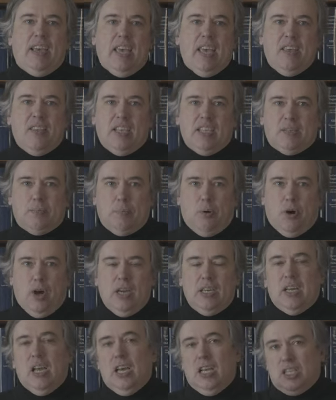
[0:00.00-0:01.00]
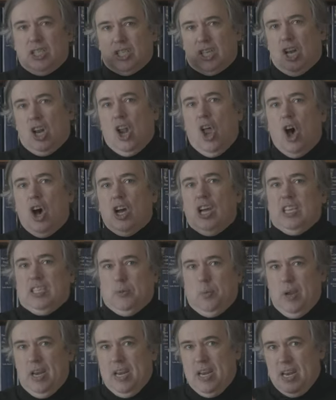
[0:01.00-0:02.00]
key at this point, so long as
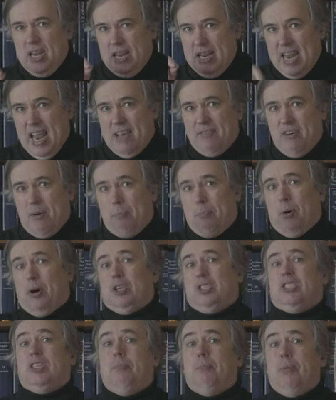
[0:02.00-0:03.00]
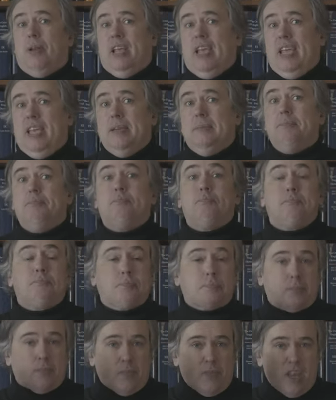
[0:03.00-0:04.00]
we never possibly
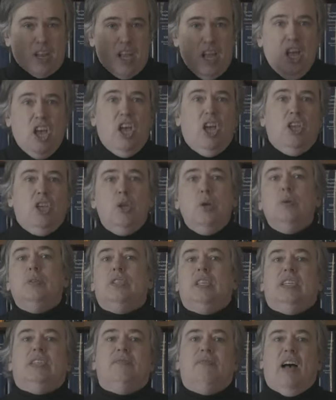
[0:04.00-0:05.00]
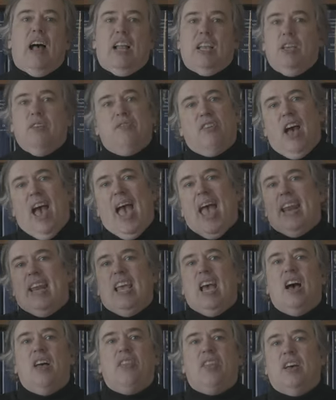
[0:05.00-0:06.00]
use this value for
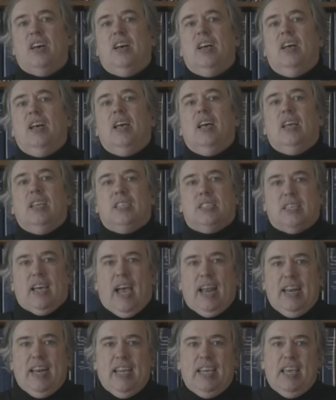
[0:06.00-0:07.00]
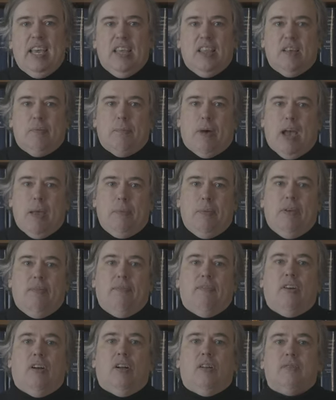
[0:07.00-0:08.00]
any other signing key that might be
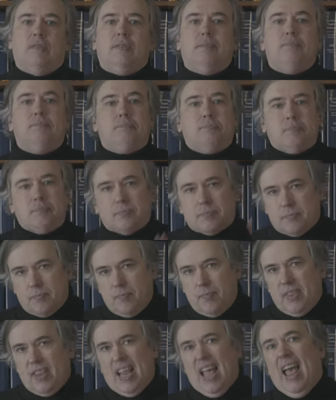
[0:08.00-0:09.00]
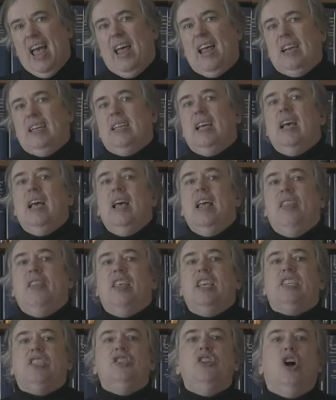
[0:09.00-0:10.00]
involved. And
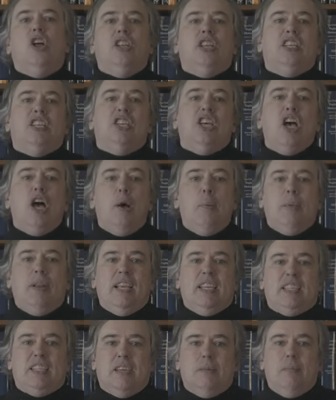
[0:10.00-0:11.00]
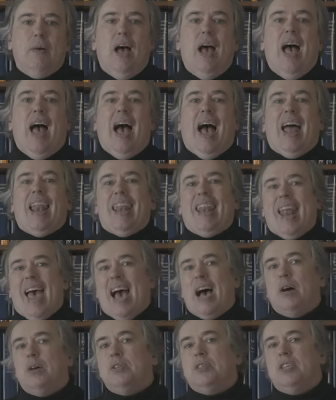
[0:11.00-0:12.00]
this non-determinism
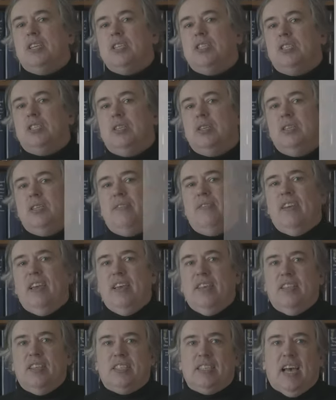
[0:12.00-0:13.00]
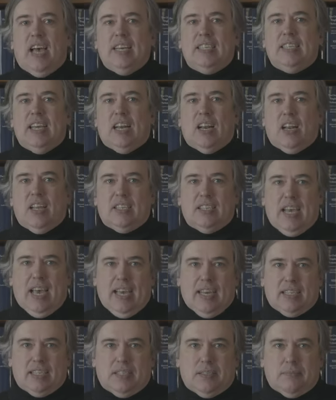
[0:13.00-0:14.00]
allows us to defeat the side channel
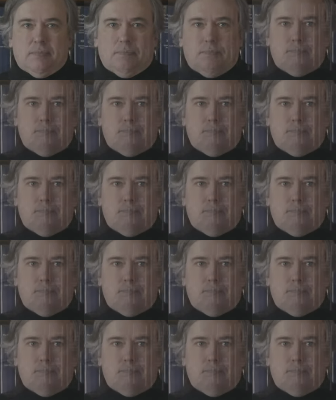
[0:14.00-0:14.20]
attacks.